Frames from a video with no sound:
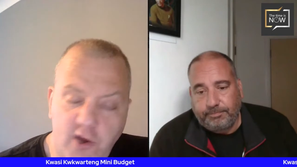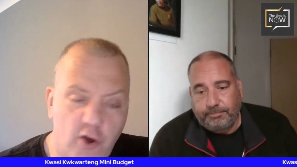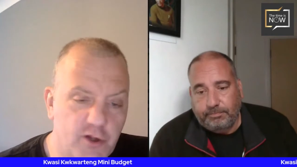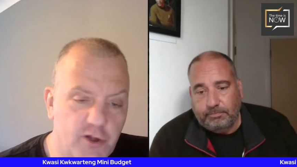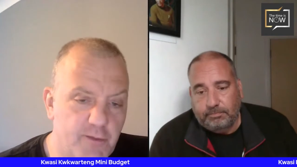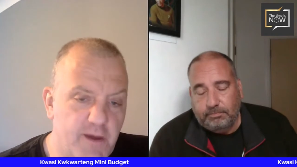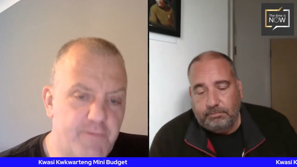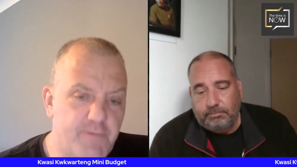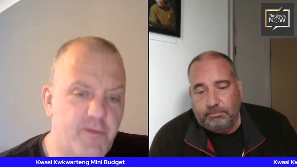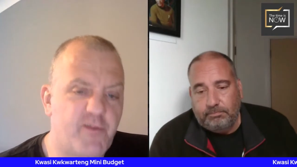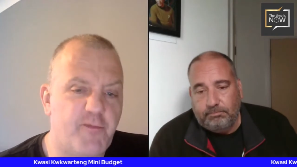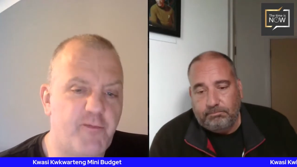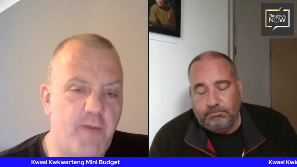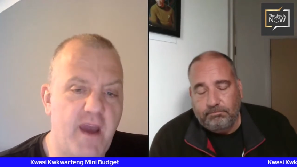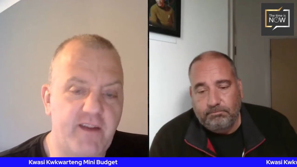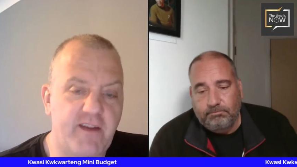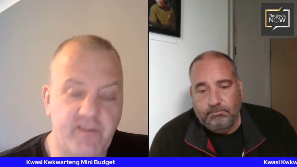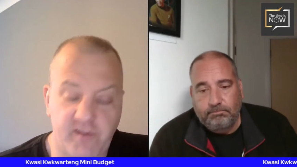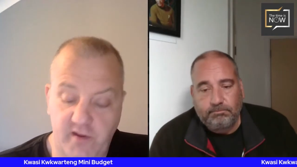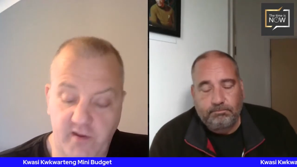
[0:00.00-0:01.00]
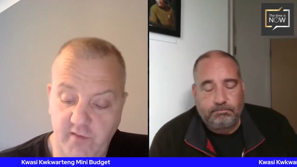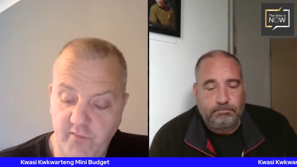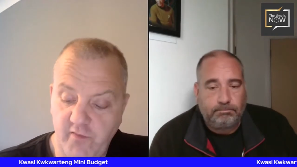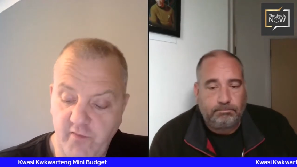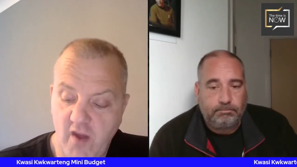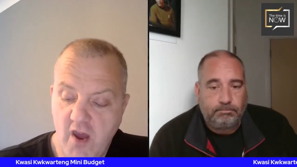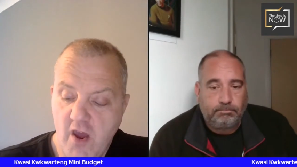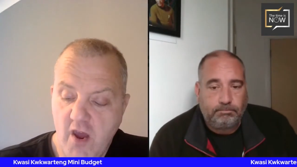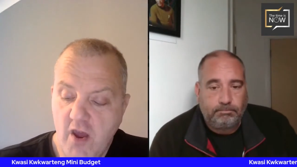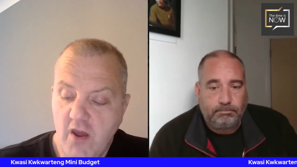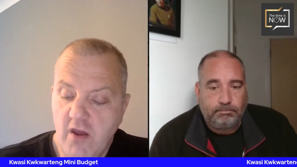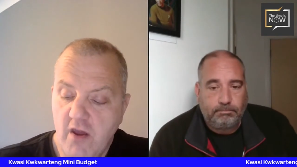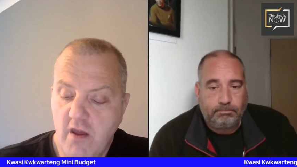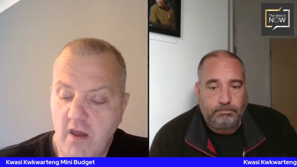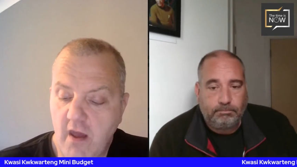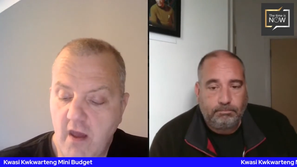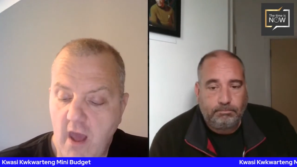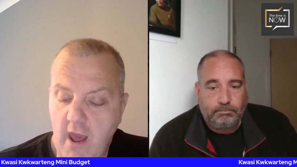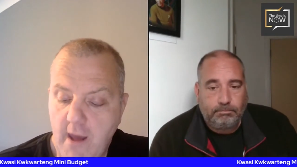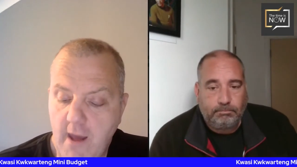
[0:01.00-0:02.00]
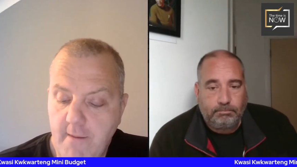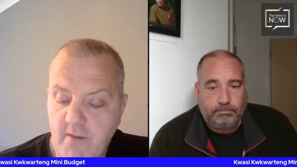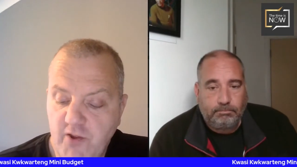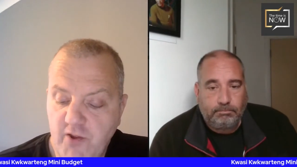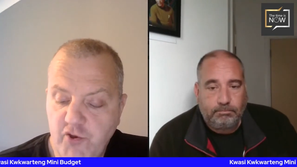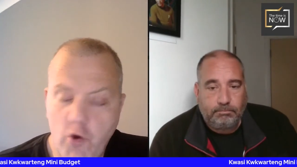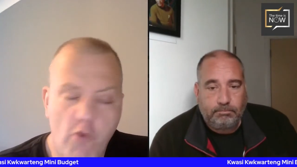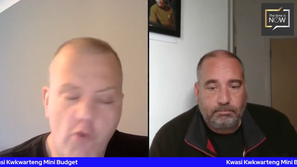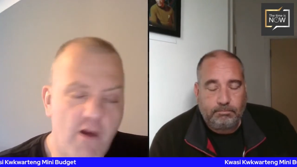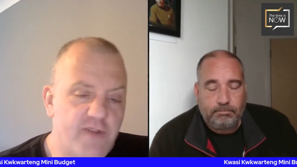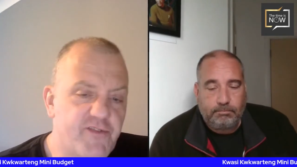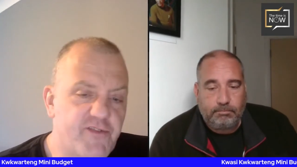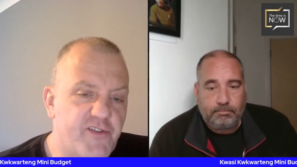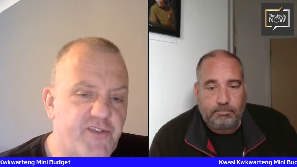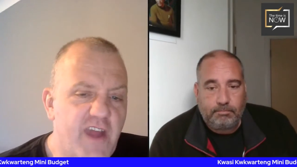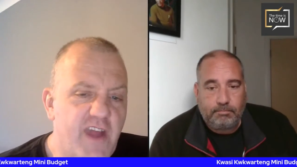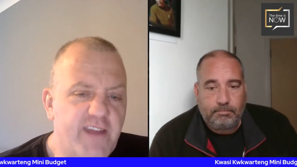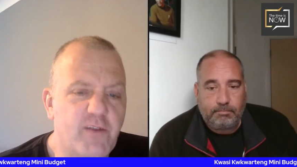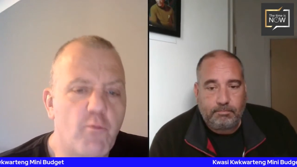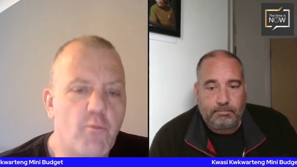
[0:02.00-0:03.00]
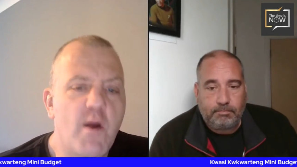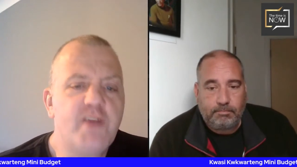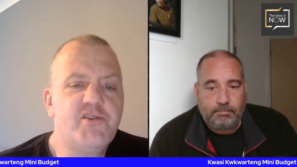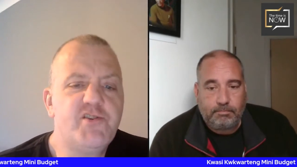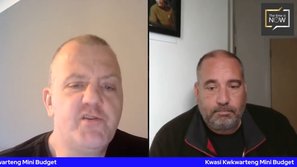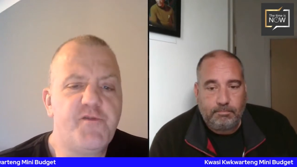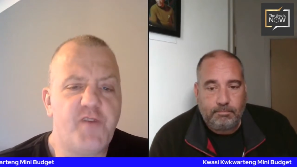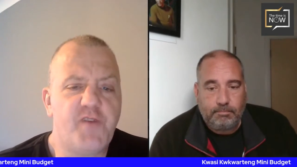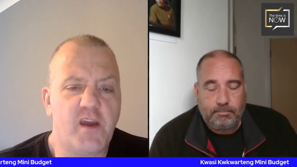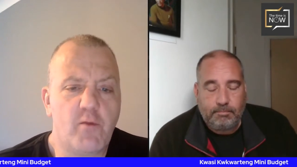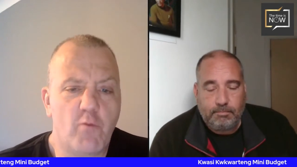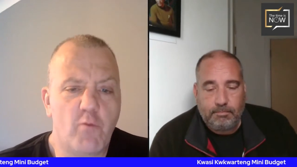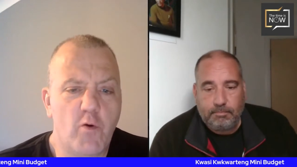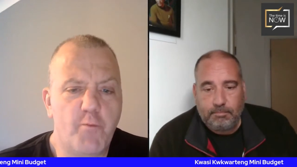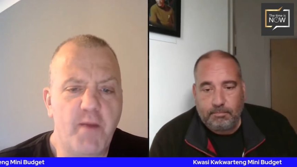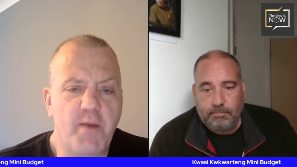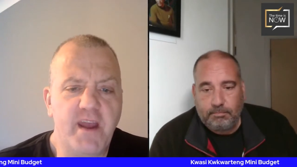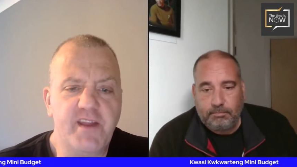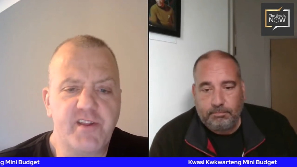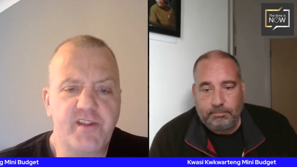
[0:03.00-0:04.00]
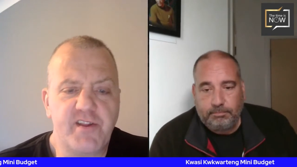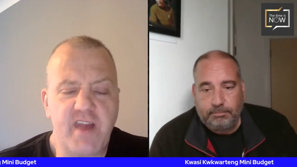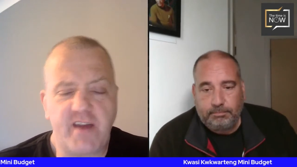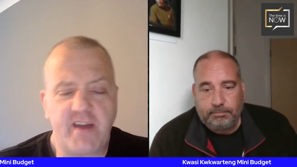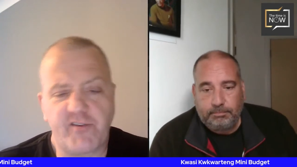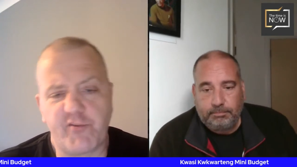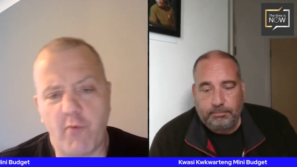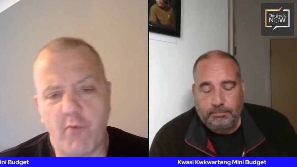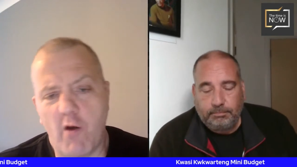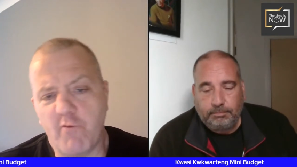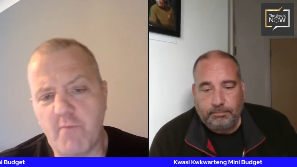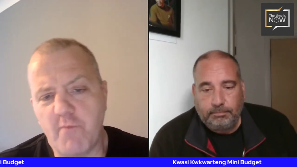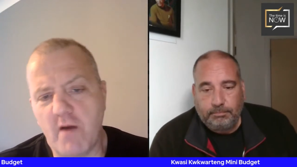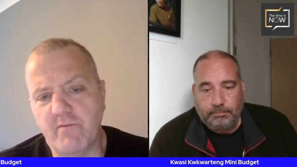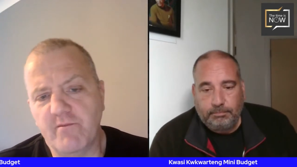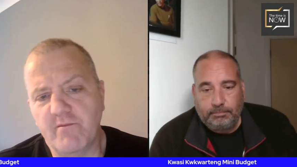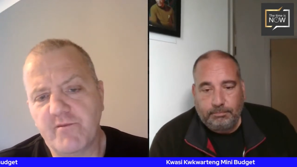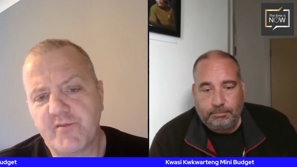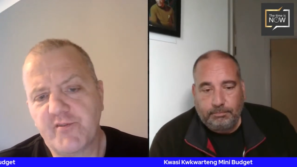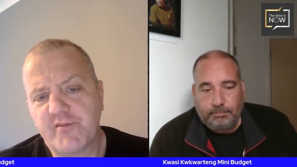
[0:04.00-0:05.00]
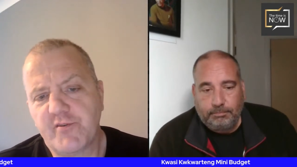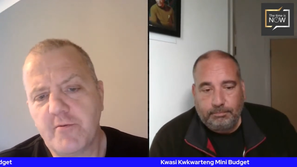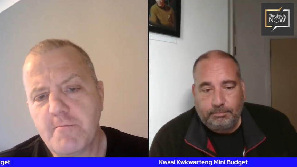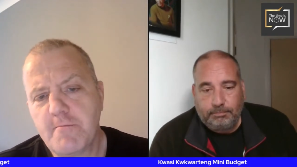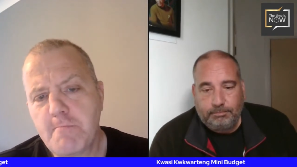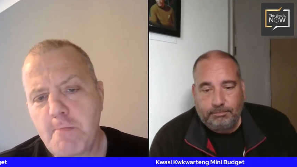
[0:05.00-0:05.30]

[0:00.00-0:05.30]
Speaker 1: economy perspective uh, and your understanding, where do you think we'll be in the next 12 months?